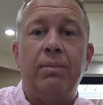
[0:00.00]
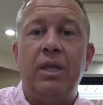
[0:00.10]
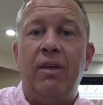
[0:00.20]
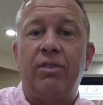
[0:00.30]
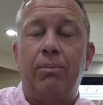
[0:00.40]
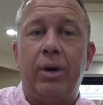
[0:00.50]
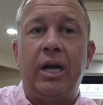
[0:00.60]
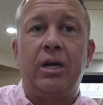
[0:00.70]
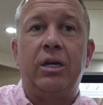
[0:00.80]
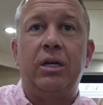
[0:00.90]
If the
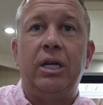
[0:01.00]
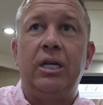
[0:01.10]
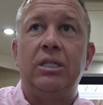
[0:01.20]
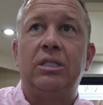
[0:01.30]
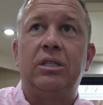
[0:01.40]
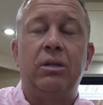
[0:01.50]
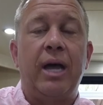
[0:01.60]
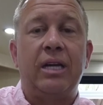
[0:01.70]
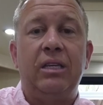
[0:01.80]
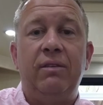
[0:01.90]
breaker is still
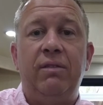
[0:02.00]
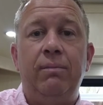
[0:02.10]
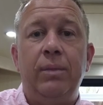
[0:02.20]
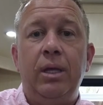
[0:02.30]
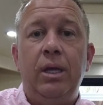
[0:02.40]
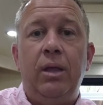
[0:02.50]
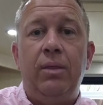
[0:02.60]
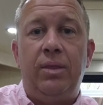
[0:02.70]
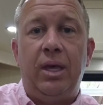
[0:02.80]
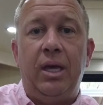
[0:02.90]
active,
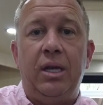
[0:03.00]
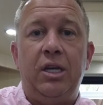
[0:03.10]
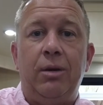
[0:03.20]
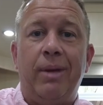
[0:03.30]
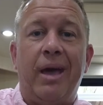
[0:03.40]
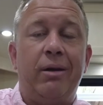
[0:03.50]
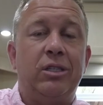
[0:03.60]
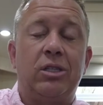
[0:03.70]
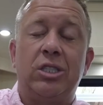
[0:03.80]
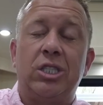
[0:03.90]
then your
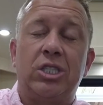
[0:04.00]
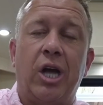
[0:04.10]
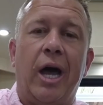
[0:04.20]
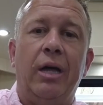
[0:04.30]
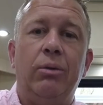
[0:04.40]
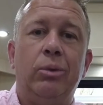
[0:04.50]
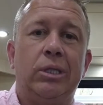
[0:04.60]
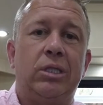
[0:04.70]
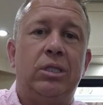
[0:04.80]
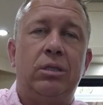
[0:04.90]
batteries are just shot,
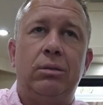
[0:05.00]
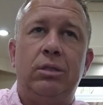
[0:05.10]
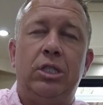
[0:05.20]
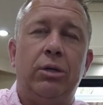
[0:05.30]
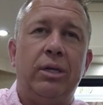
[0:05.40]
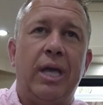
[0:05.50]
which generally